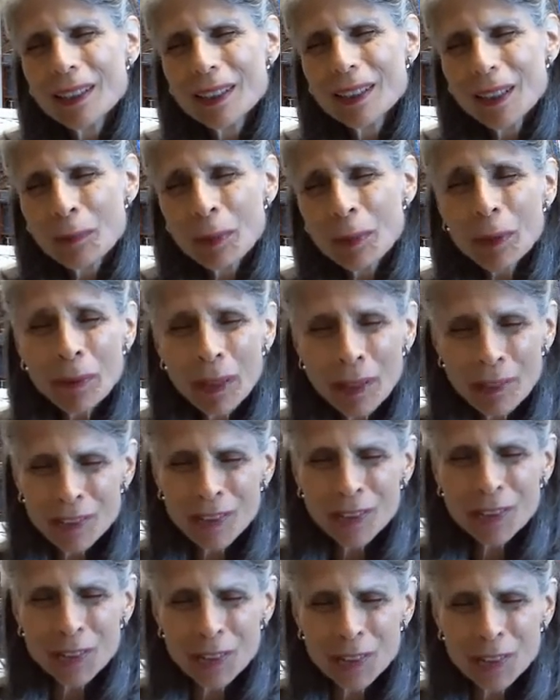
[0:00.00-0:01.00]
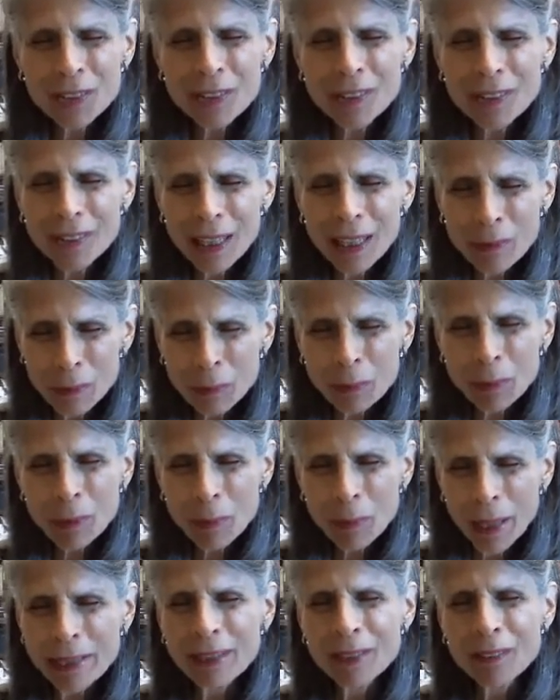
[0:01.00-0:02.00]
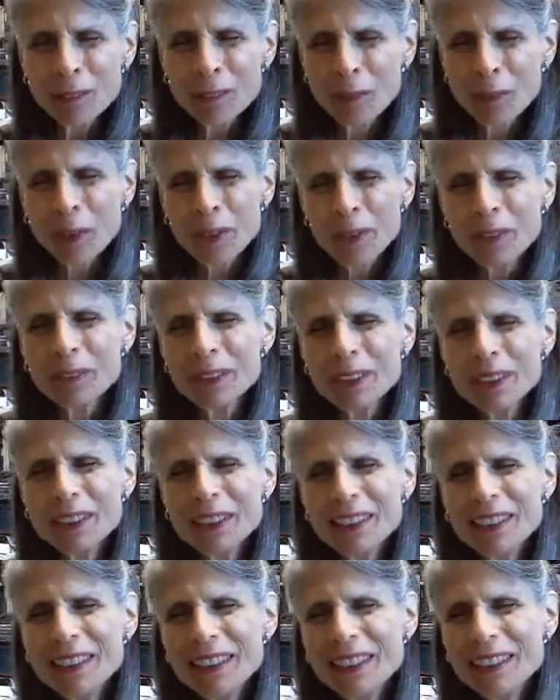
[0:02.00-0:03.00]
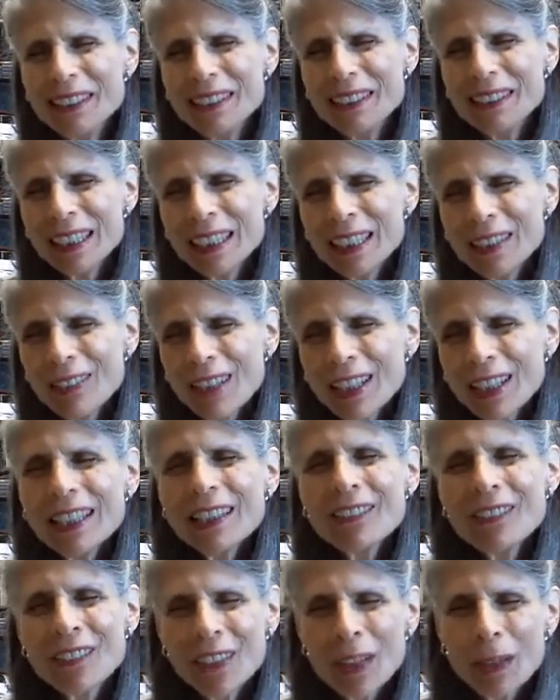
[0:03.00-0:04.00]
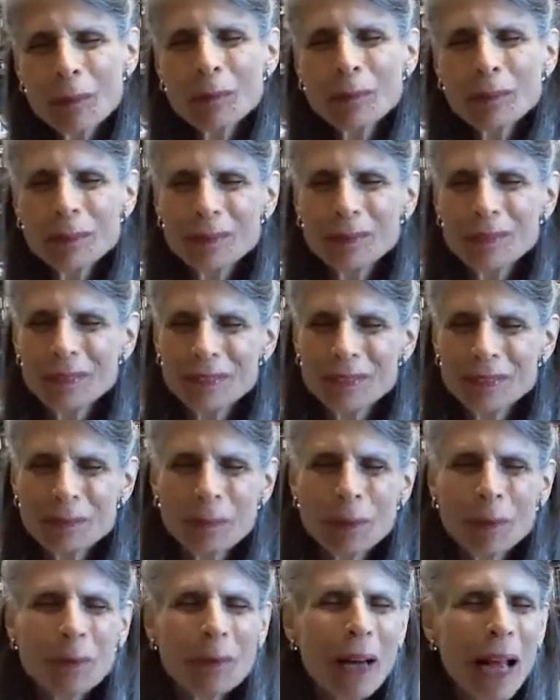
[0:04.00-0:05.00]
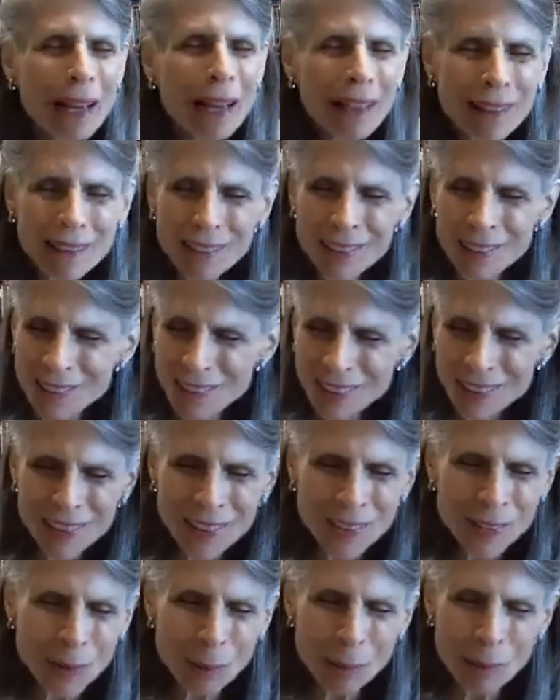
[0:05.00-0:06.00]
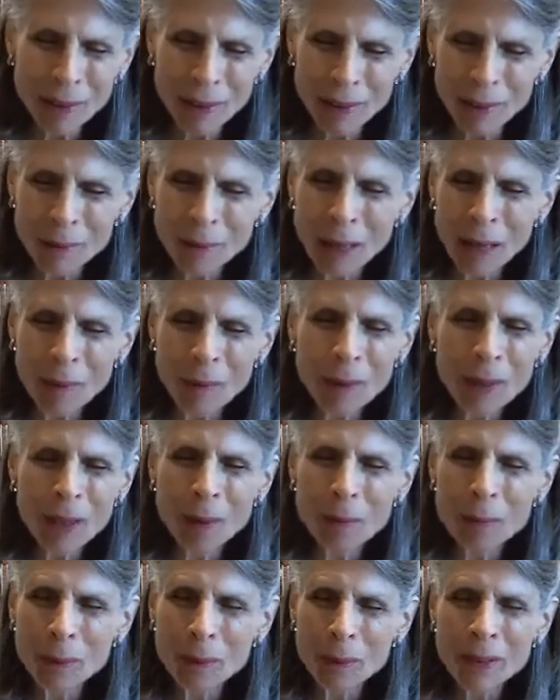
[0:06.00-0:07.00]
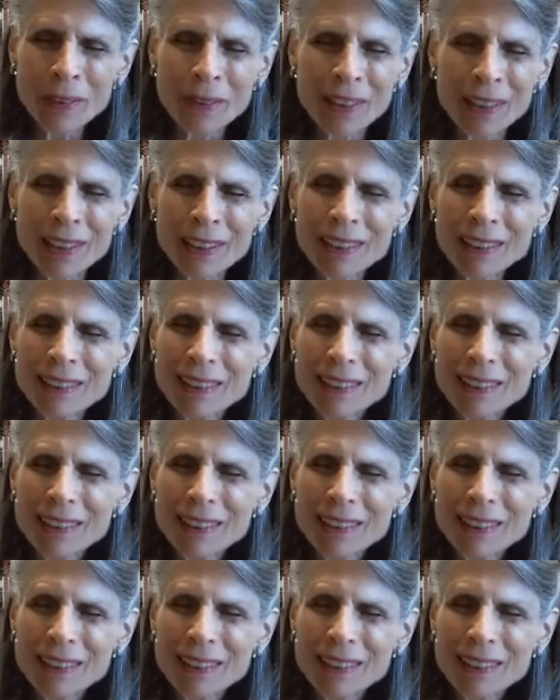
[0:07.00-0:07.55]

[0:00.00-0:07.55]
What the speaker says: And be rest assured, they will be waiting for you. And if any of them miraculously disappear while we are breathing,